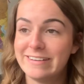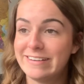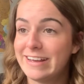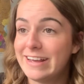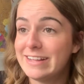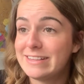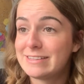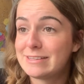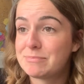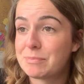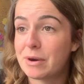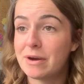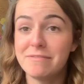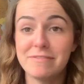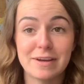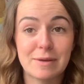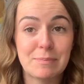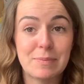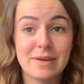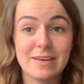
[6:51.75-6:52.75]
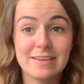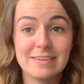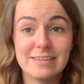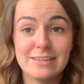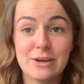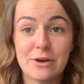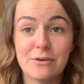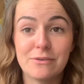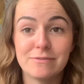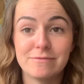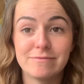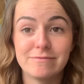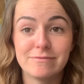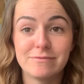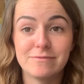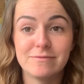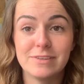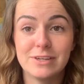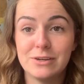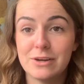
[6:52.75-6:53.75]
It's perfect because you don't,
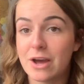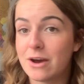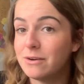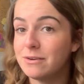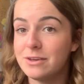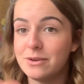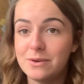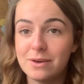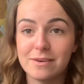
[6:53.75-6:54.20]
you